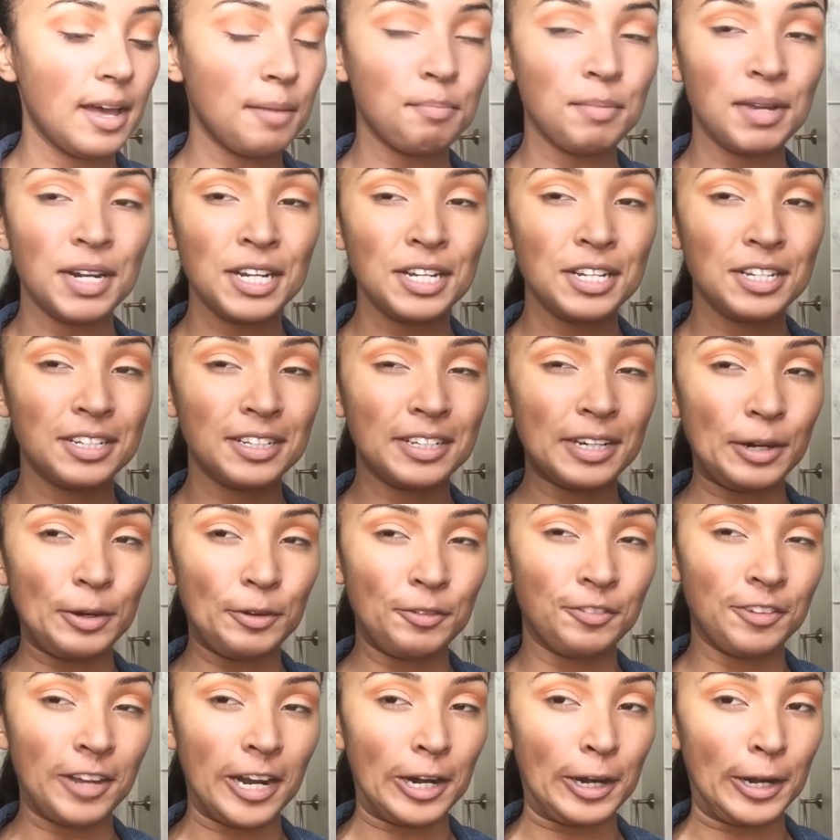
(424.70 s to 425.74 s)
I'm gonna go
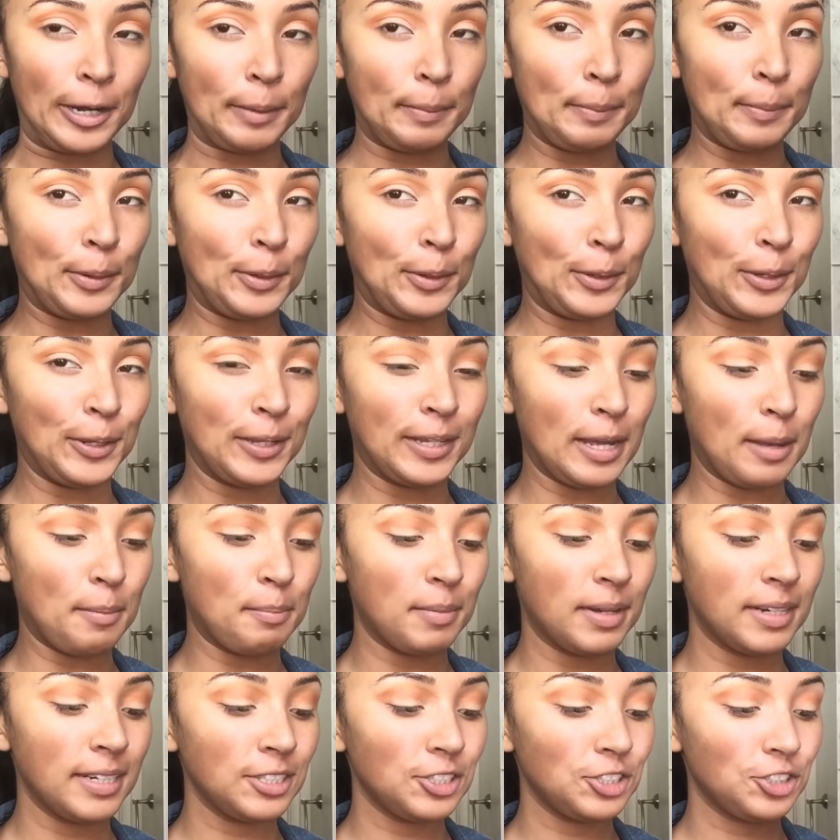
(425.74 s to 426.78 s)
very bold.
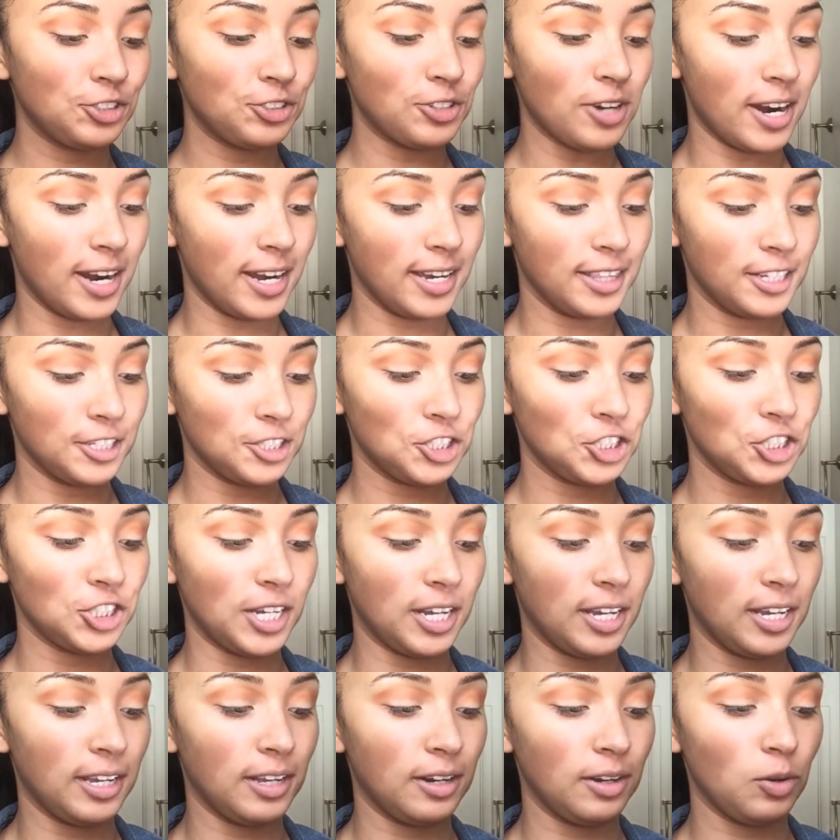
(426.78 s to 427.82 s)
I'm gonna try the
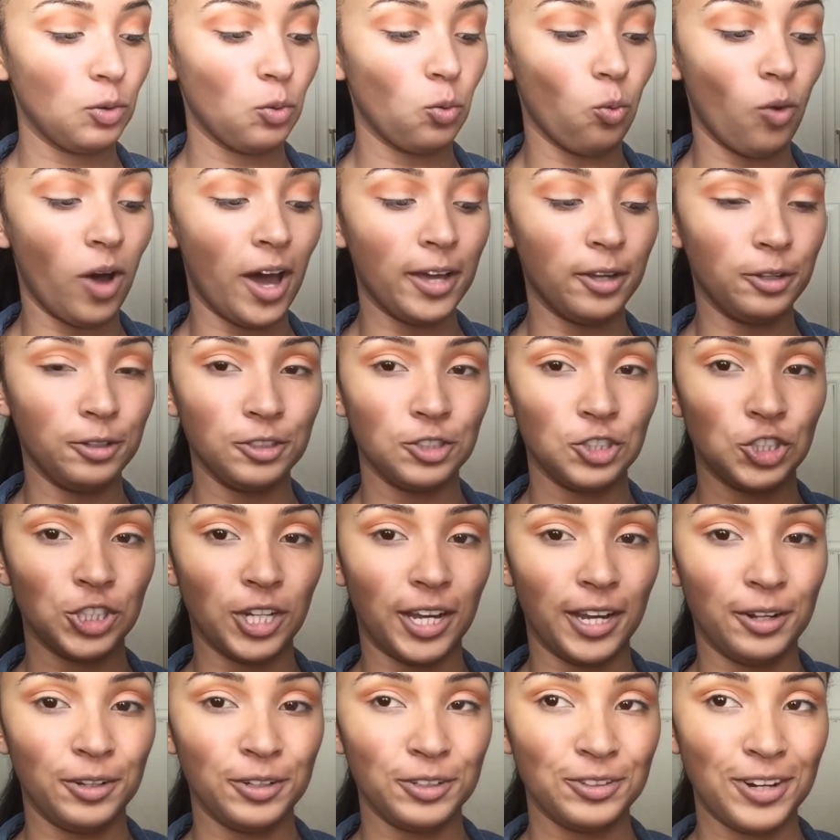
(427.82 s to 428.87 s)
shade Wild
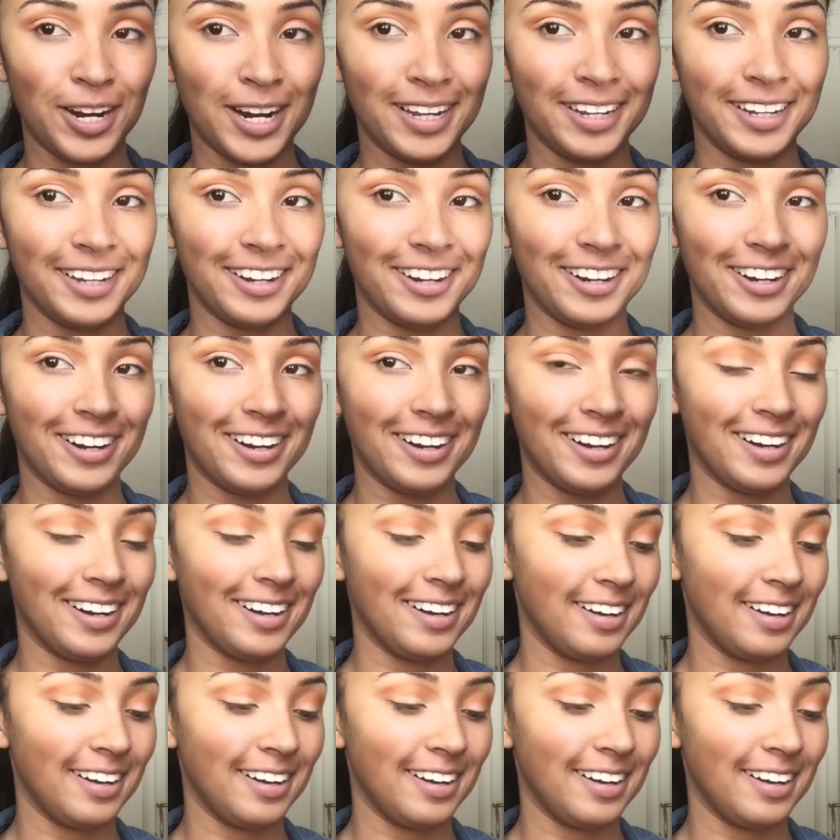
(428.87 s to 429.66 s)
Child right here.